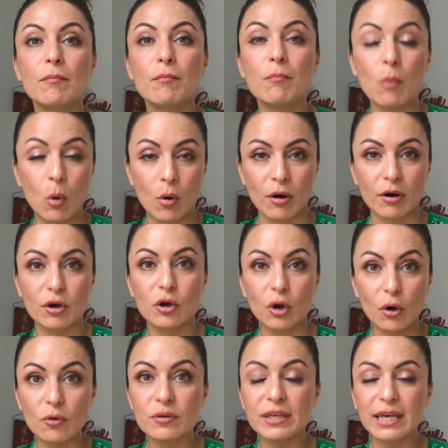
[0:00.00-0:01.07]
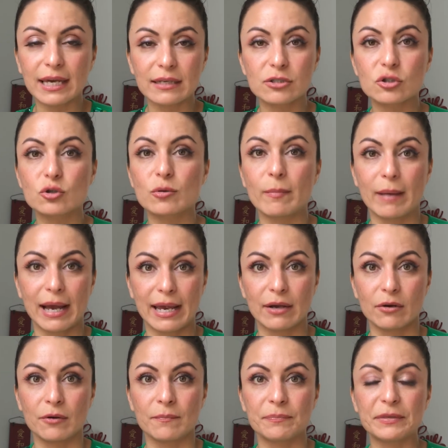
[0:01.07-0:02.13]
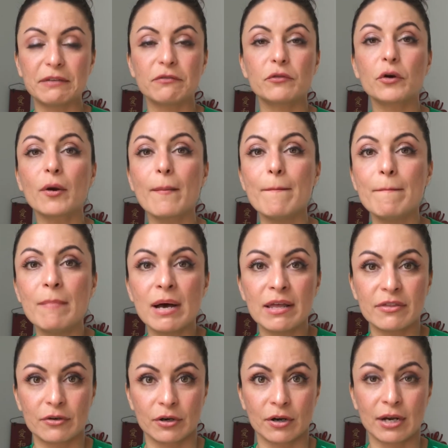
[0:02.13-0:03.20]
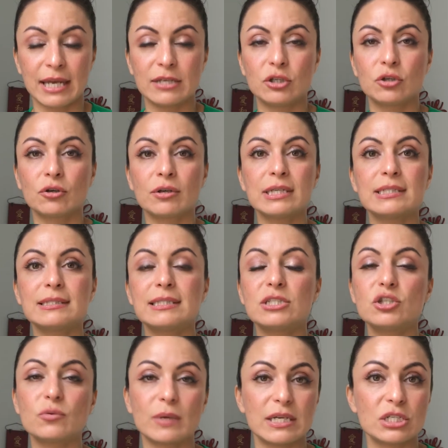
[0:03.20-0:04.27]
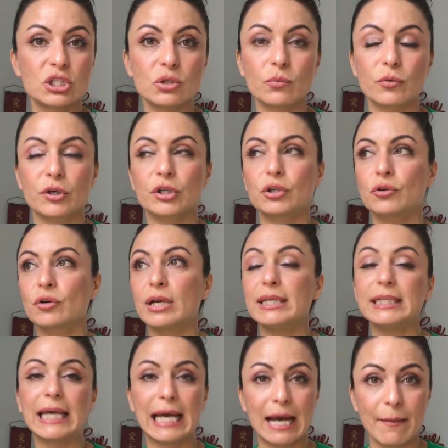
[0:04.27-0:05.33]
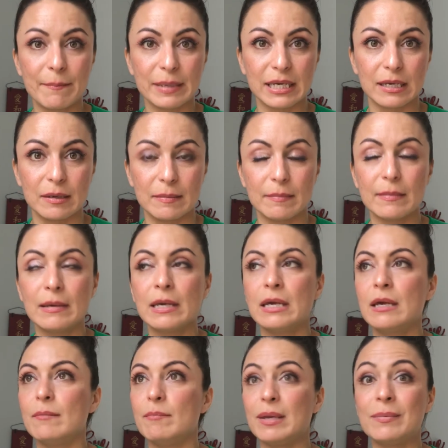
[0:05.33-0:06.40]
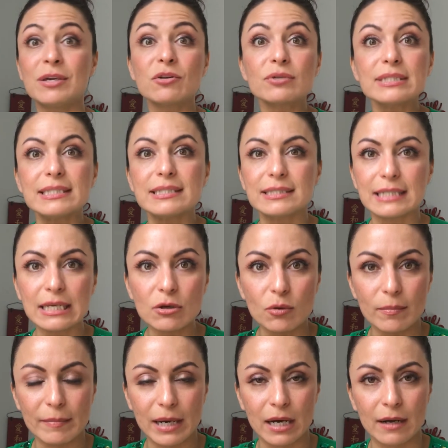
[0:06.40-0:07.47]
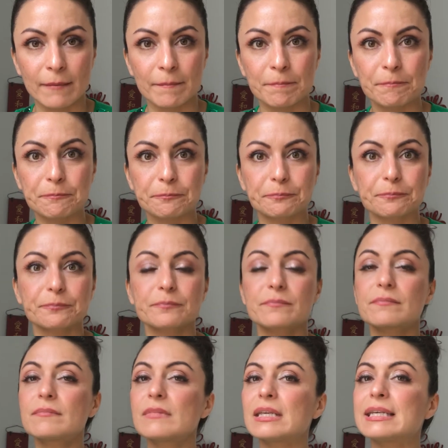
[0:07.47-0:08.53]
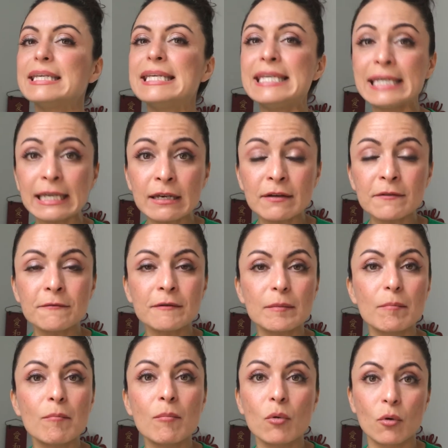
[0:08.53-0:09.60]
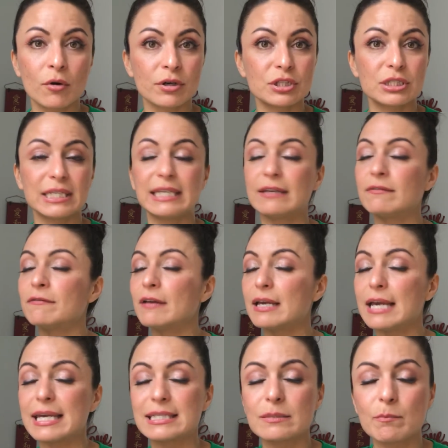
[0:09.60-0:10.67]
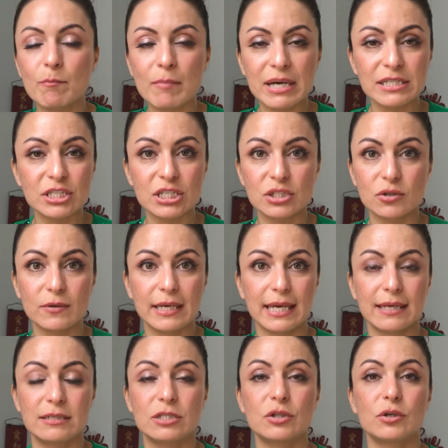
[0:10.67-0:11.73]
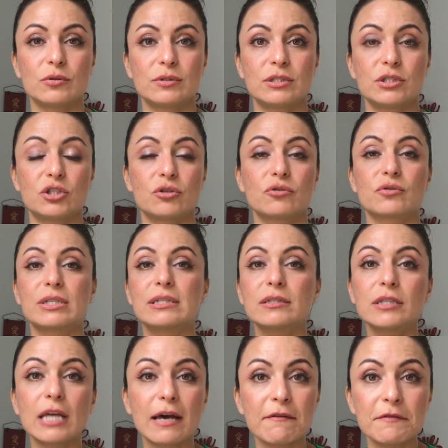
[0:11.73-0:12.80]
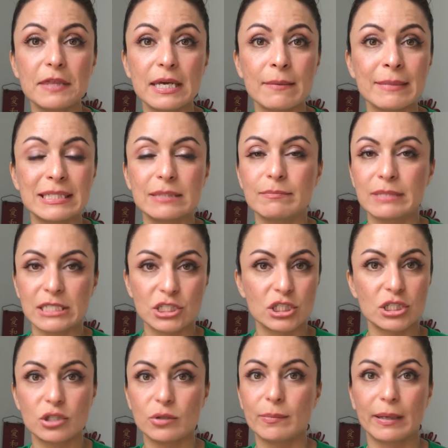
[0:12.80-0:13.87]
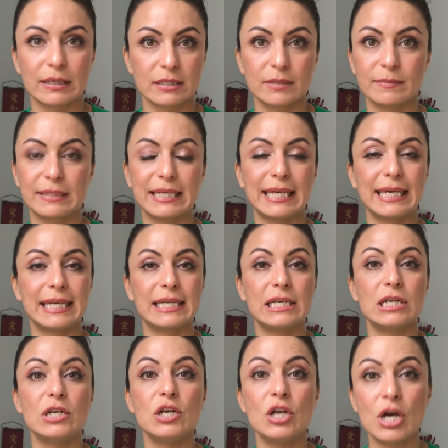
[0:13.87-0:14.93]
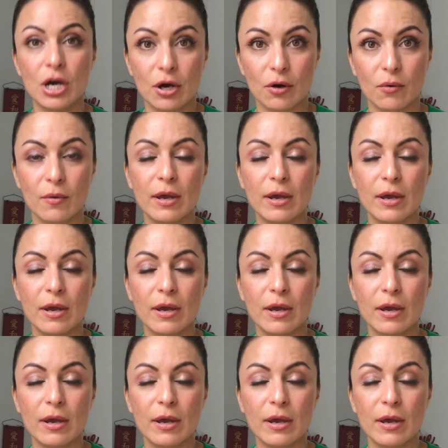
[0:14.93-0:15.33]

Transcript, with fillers: more, go the extra mile. If you're a mother and you're in a situation where you're unhappy, maybe you're a single mom, give more, give as much as you can to those children. Love them as much as you possibly can and know